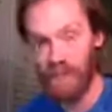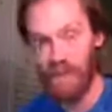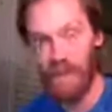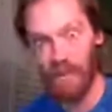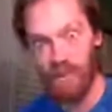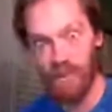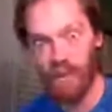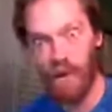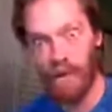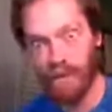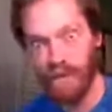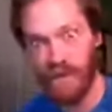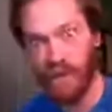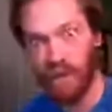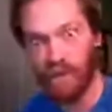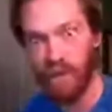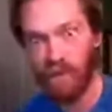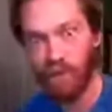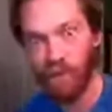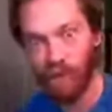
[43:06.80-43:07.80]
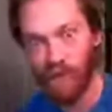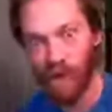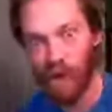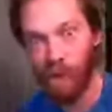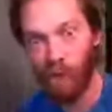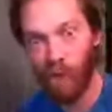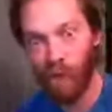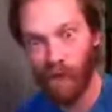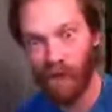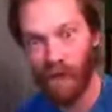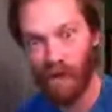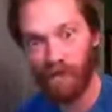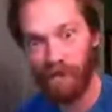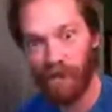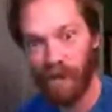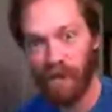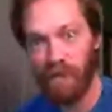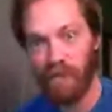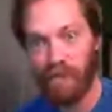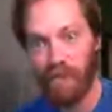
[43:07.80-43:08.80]
it's like top secret. We're not working on
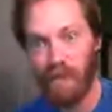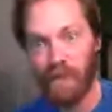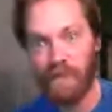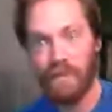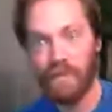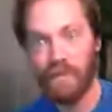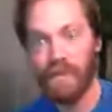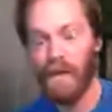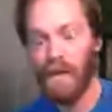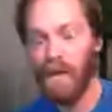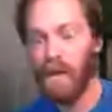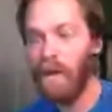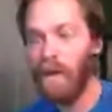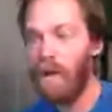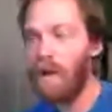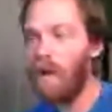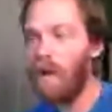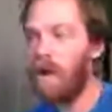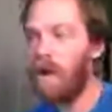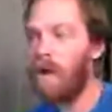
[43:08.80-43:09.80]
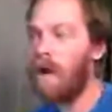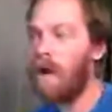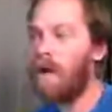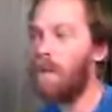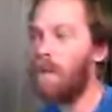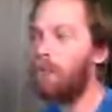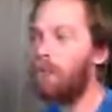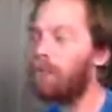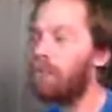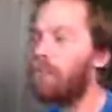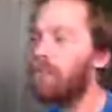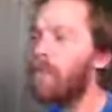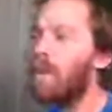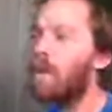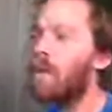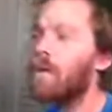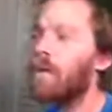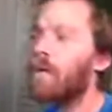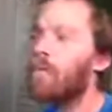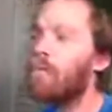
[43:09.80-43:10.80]
fighter jets.
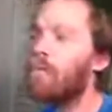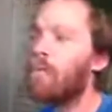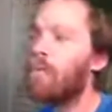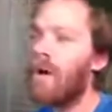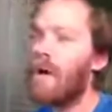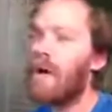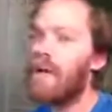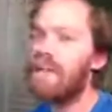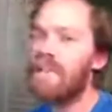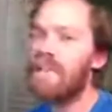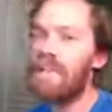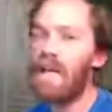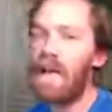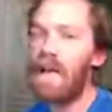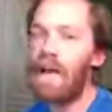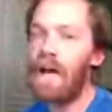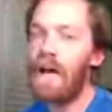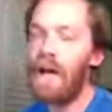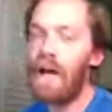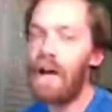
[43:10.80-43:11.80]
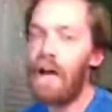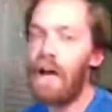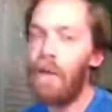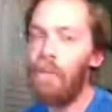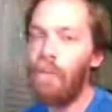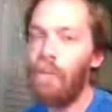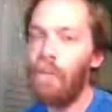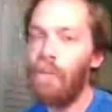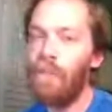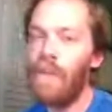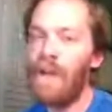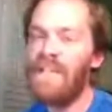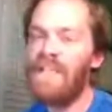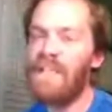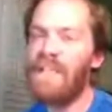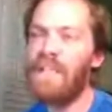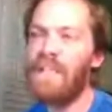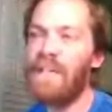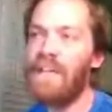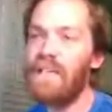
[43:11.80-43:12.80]
But
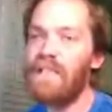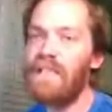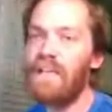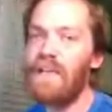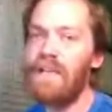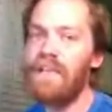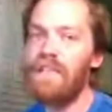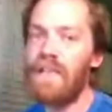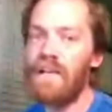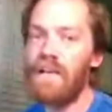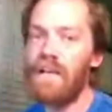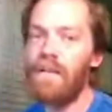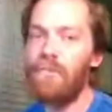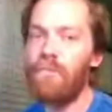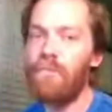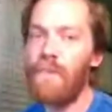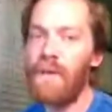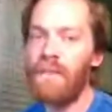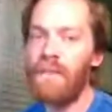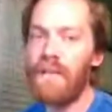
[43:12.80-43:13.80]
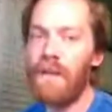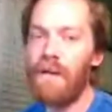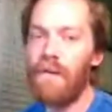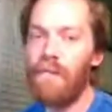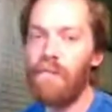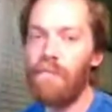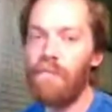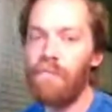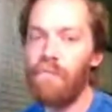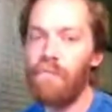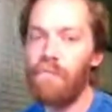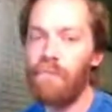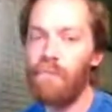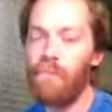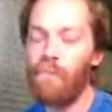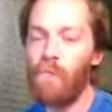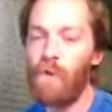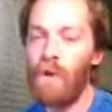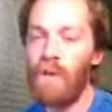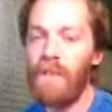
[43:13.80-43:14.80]
basically, it's a
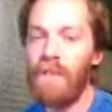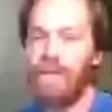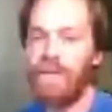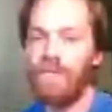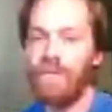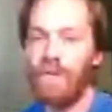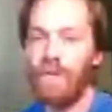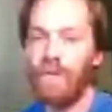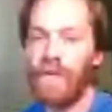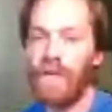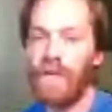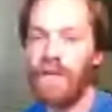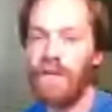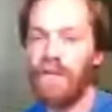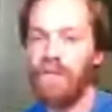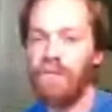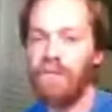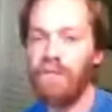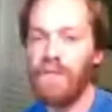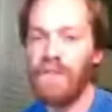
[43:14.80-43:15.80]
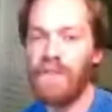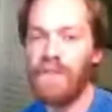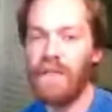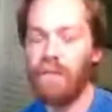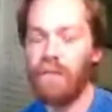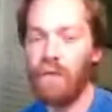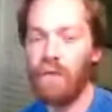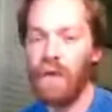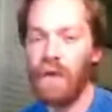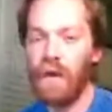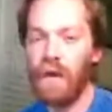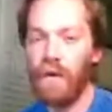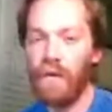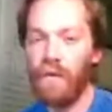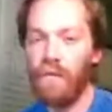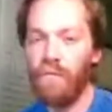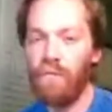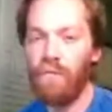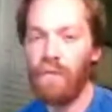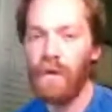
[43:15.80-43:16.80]
really distributed
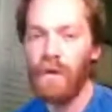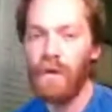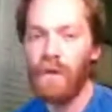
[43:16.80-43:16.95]
CRIO